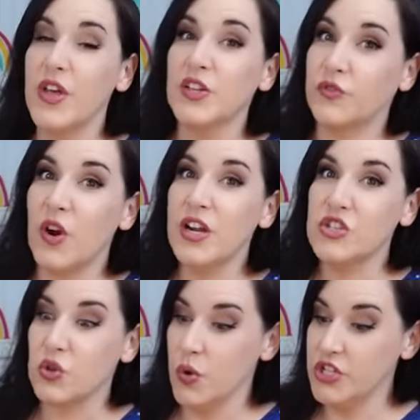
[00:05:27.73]
as far
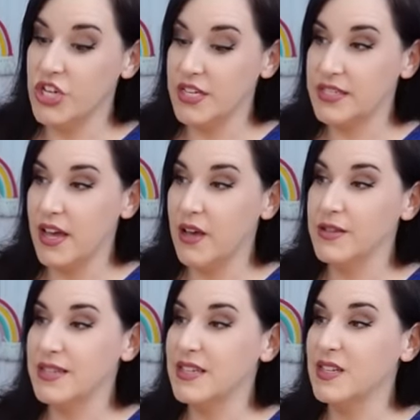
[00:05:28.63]
as squishiness
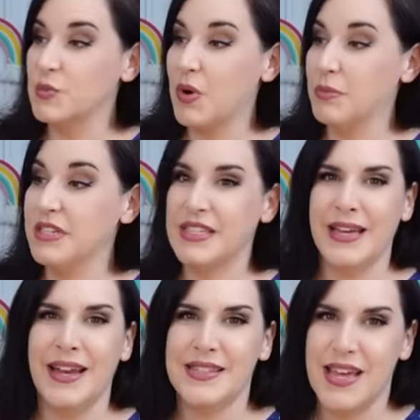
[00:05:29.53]
goes, this is probably
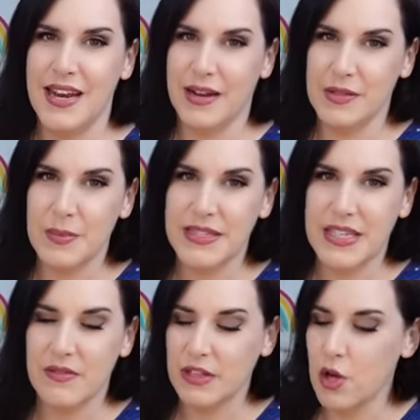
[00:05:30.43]
10 out of 10, and I was about to
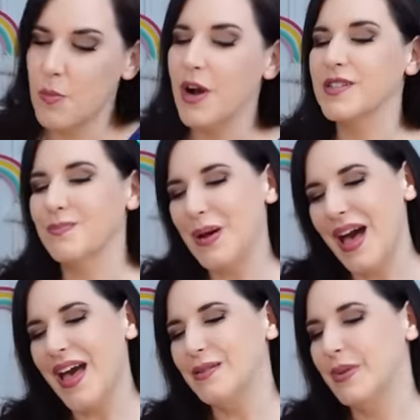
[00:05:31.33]
give it low marks,
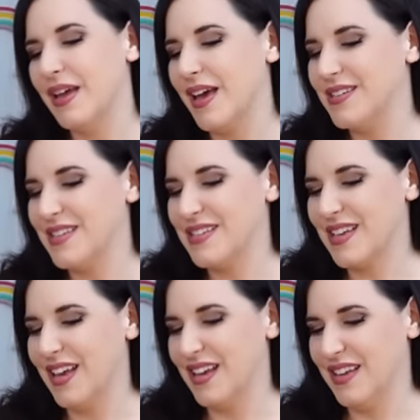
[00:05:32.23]
but because it's
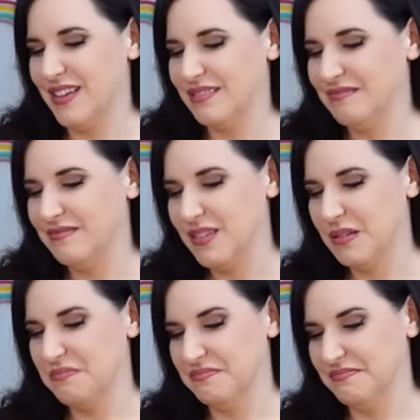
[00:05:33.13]
kind of,
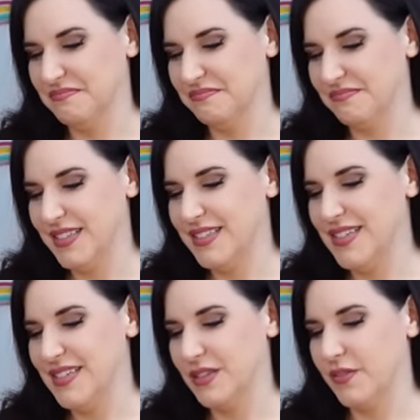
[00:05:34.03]
mm, it
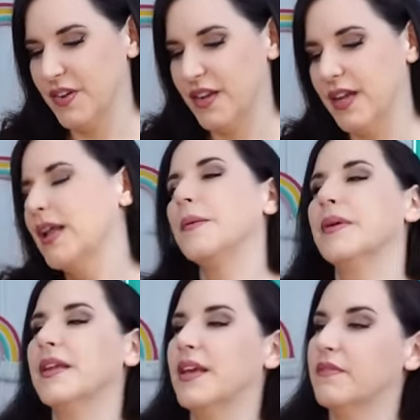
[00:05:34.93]
doesn't look very good. I'm
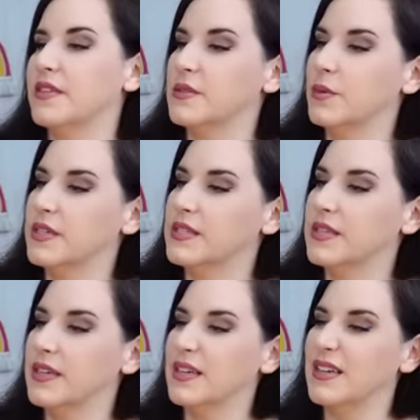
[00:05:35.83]
going to give this one
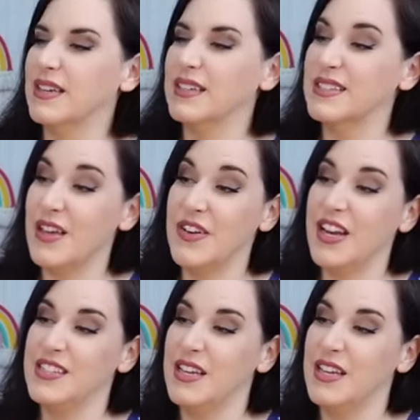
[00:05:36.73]
a uh, 7 out of